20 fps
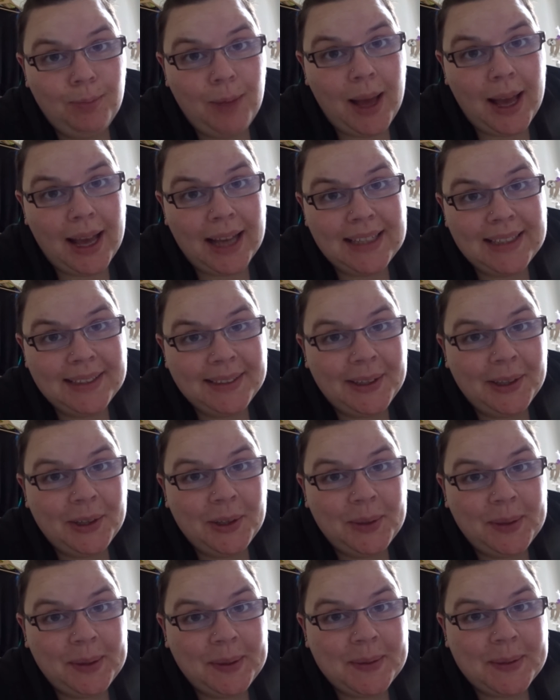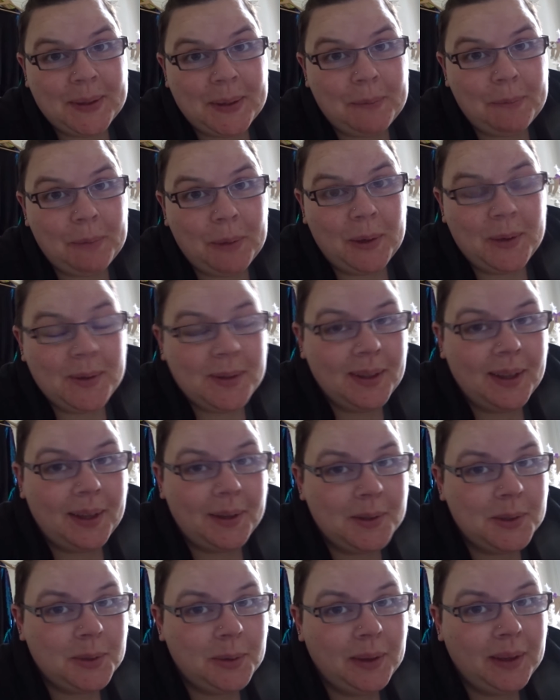I didn't get a good night's sleep because of that
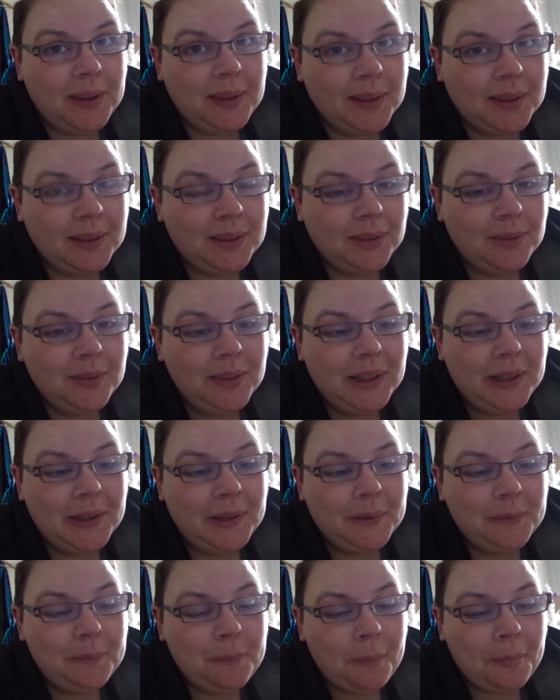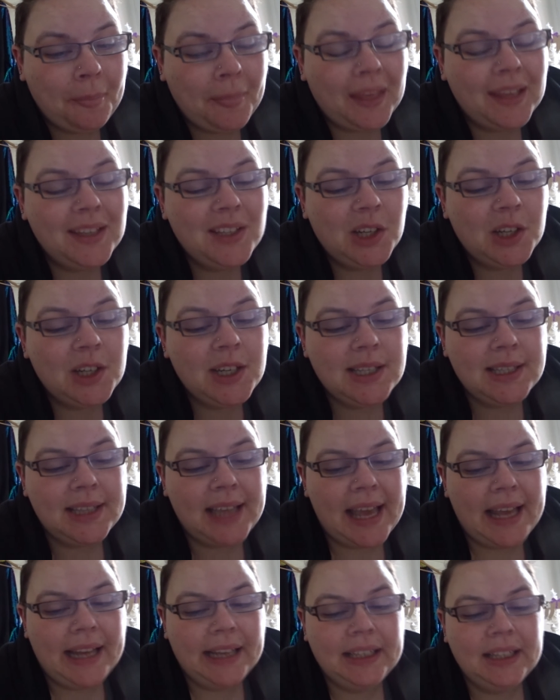squeaky thing down there. He's hurt his
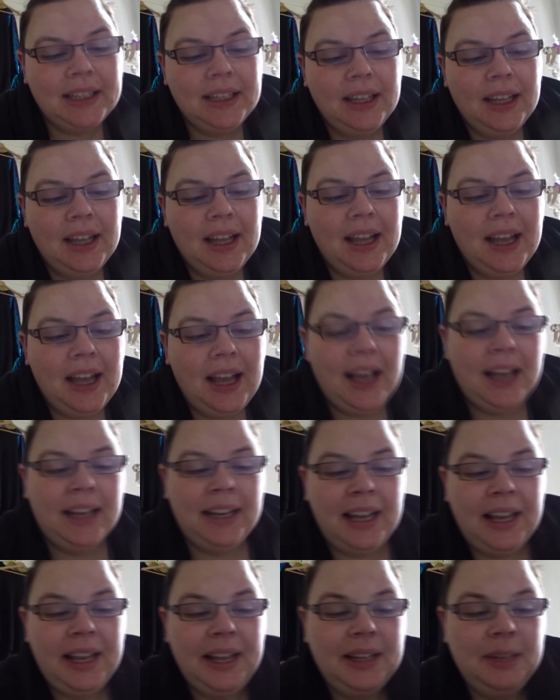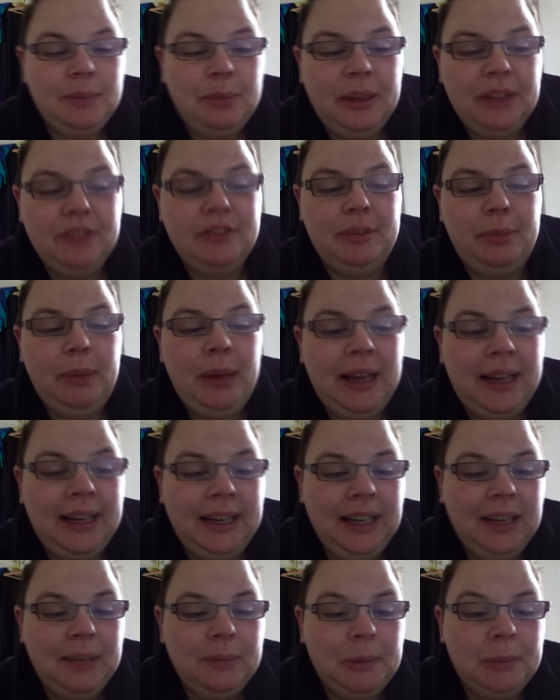leg and I had a bit of a
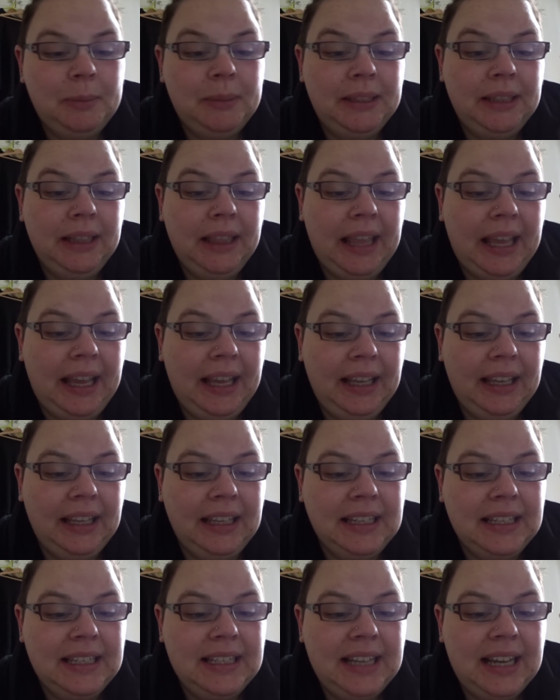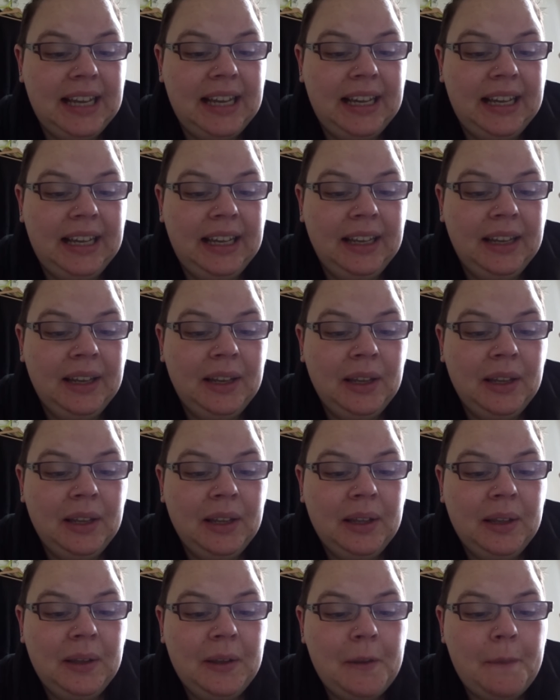panic moment that he'd uh,
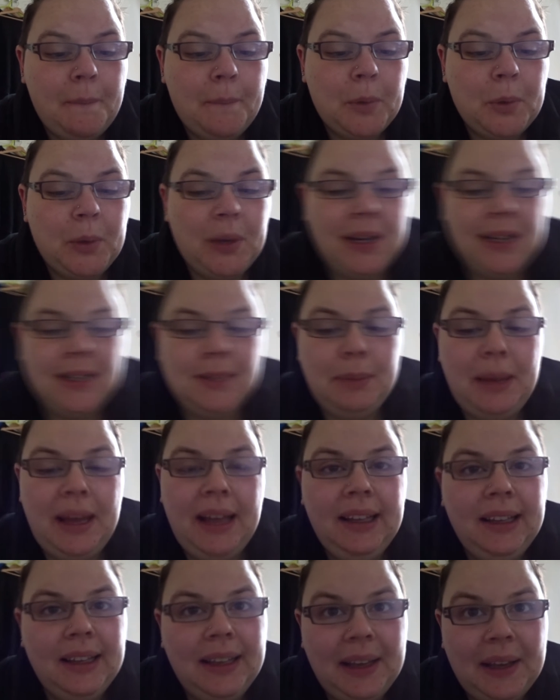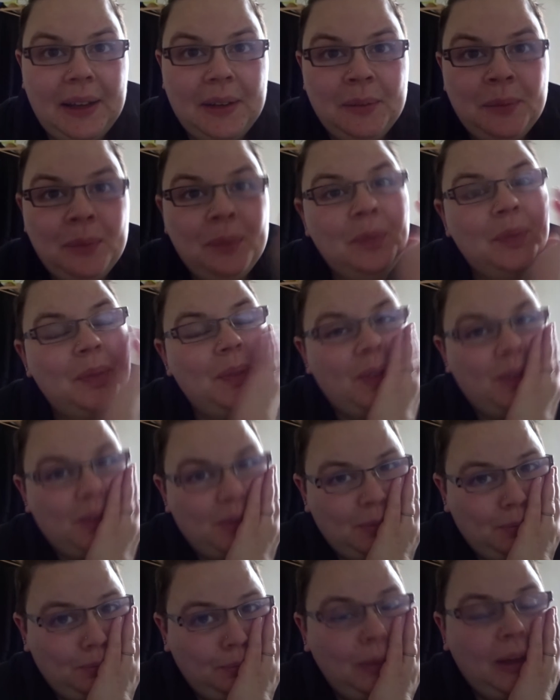broken his back again.
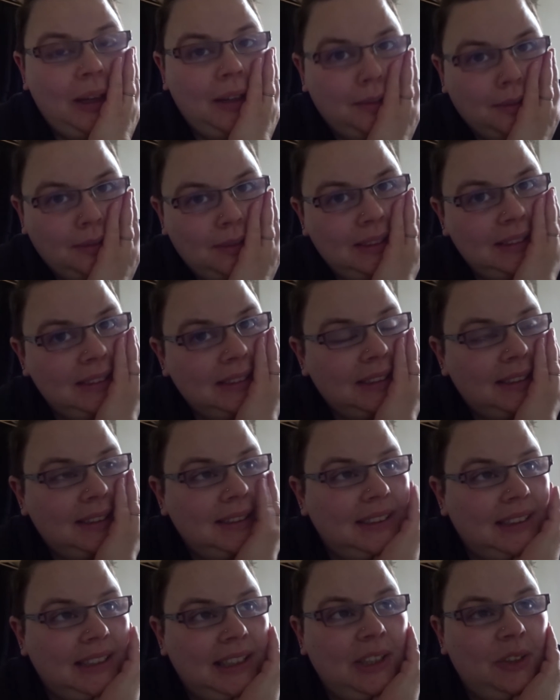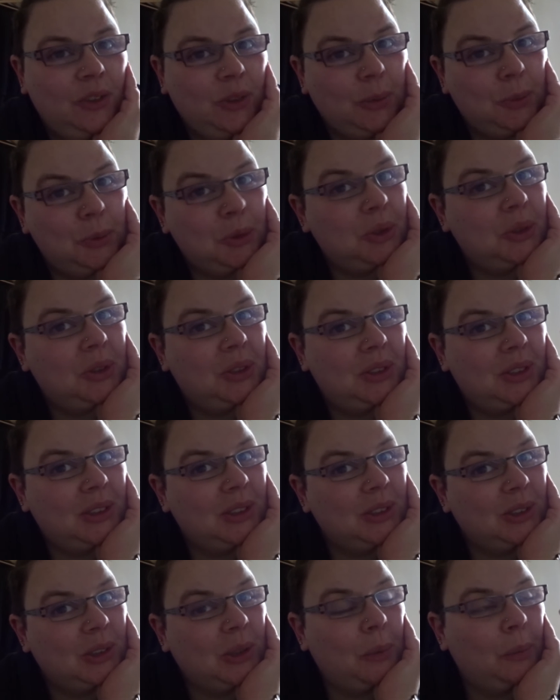Well, the disc that he ruptured
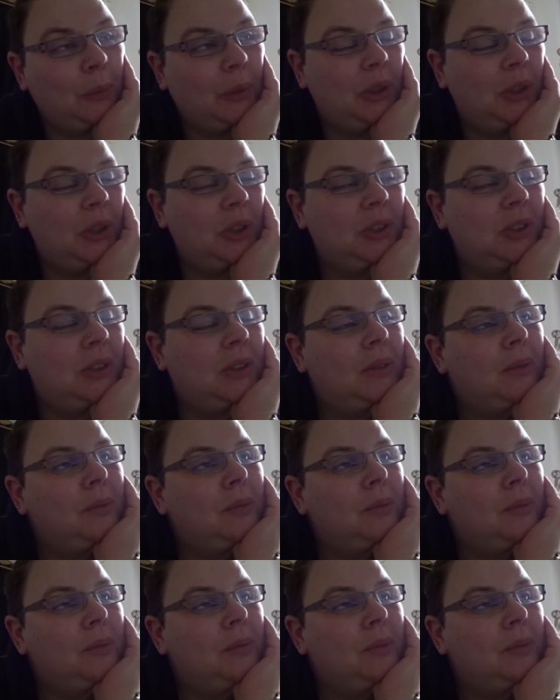has gotten worse.